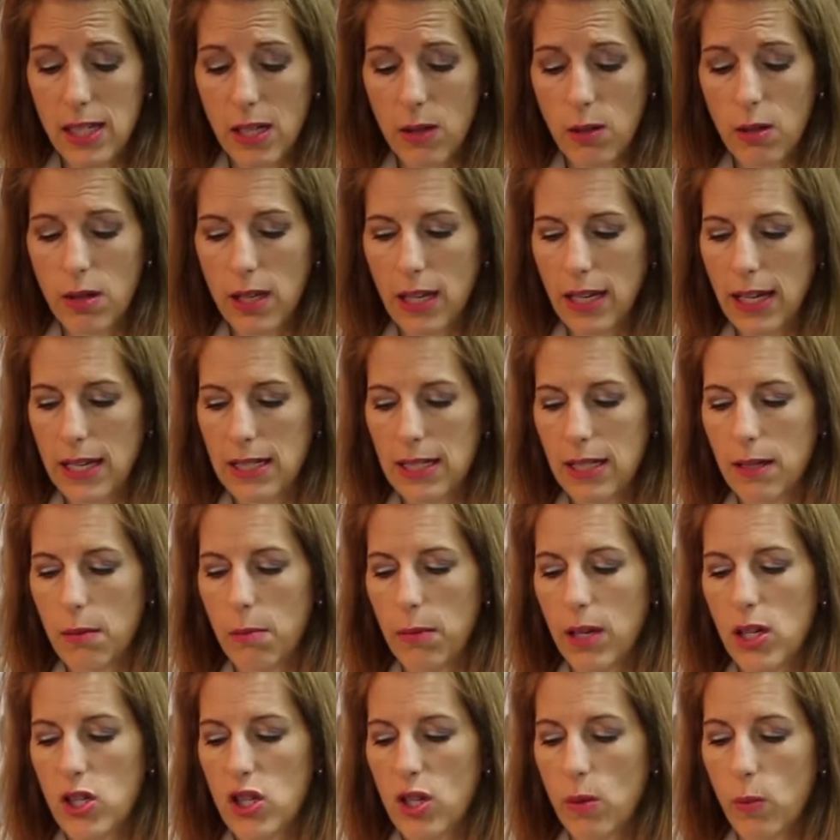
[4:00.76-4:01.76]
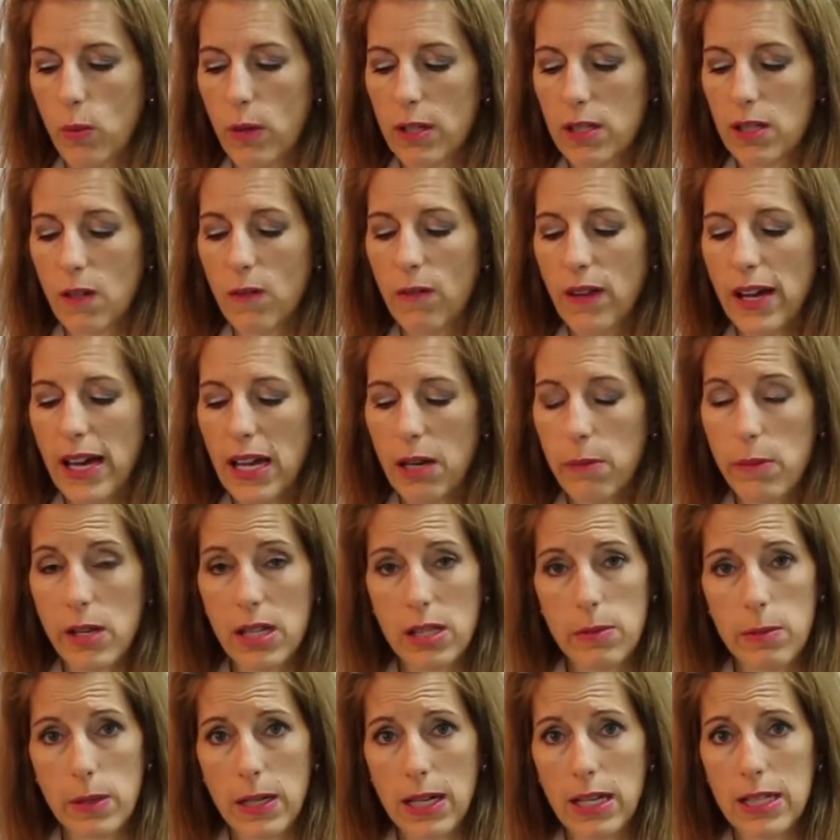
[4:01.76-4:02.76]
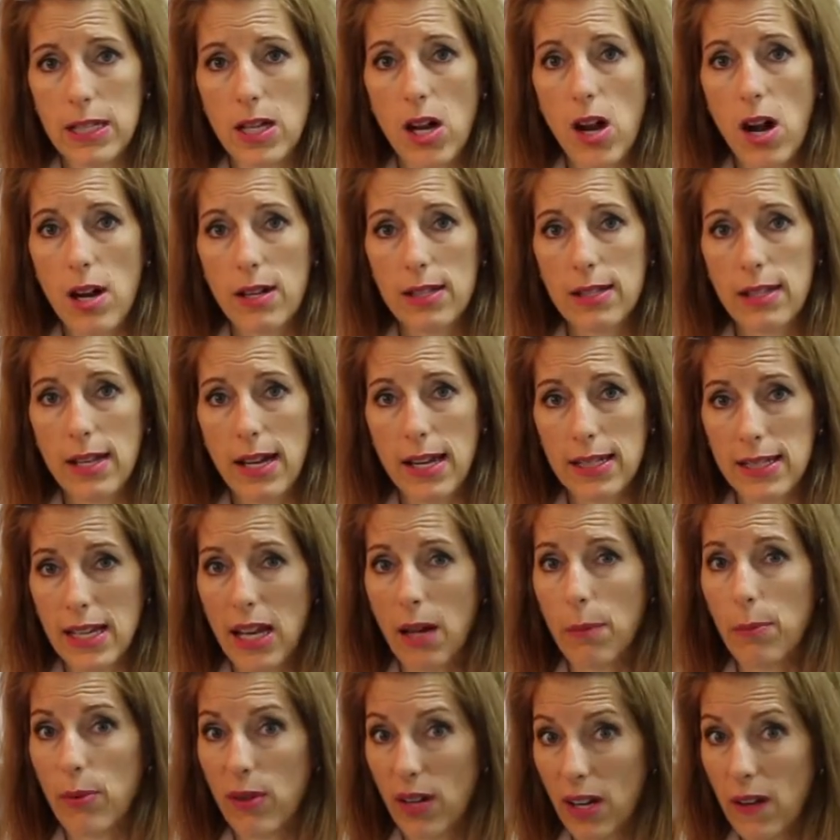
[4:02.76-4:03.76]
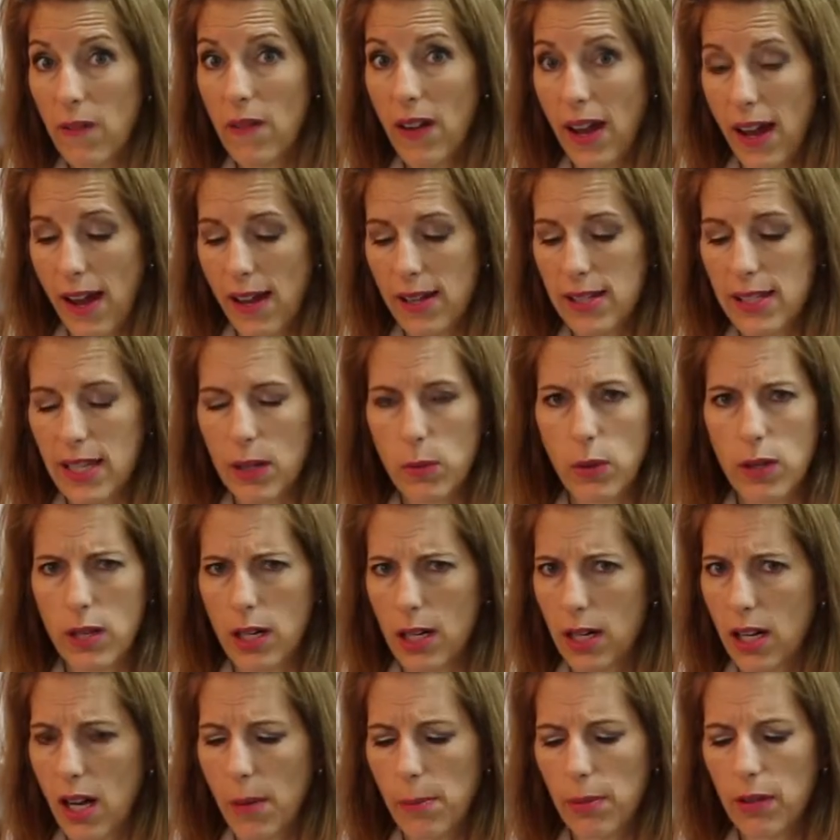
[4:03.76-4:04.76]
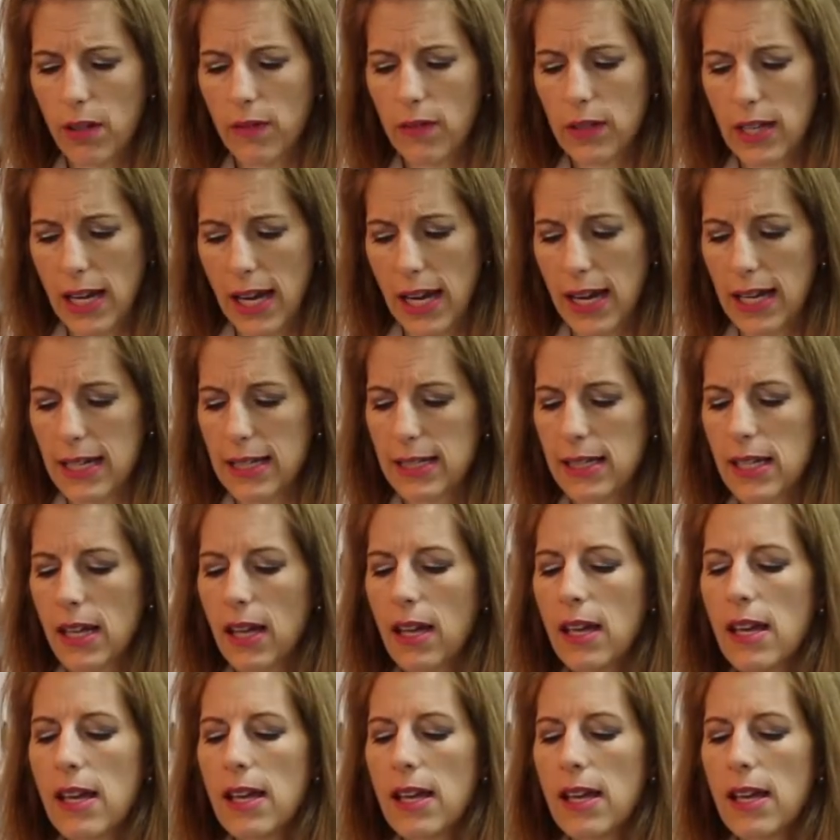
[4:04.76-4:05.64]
the other thing I didn't mention, was the vitamins begin to oxidize out pretty fast, like within a couple of days.